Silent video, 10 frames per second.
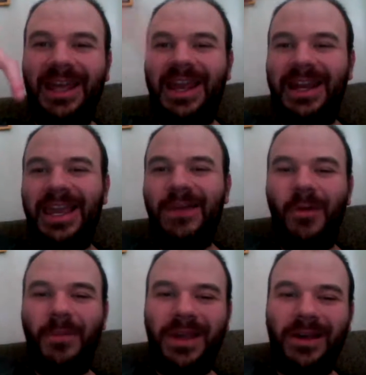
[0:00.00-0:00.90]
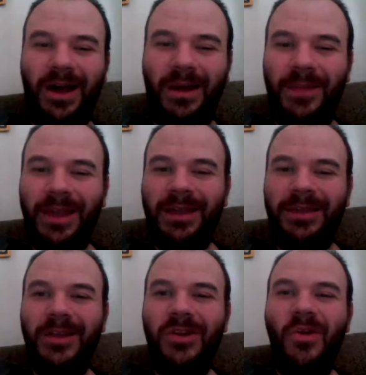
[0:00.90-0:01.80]
and he will become
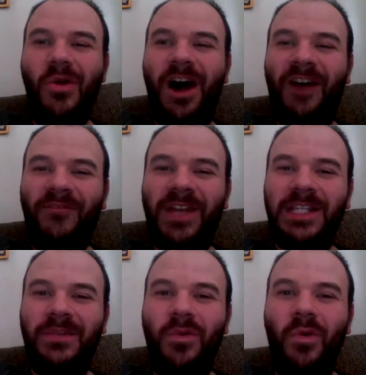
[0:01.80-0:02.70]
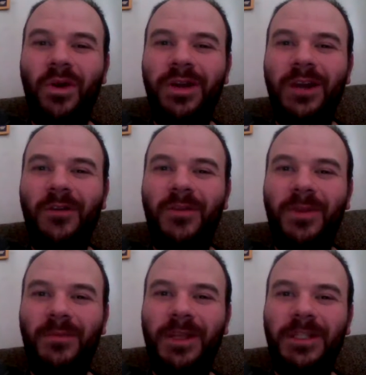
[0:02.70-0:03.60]
the new offensive coordinator for
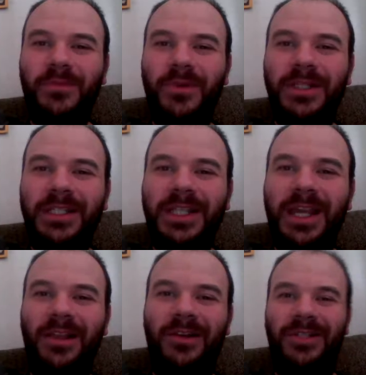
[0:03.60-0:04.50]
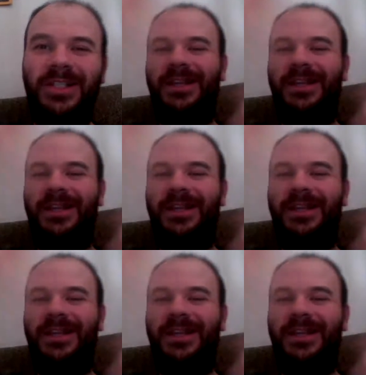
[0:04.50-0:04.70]
the Pittsburgh Steelers.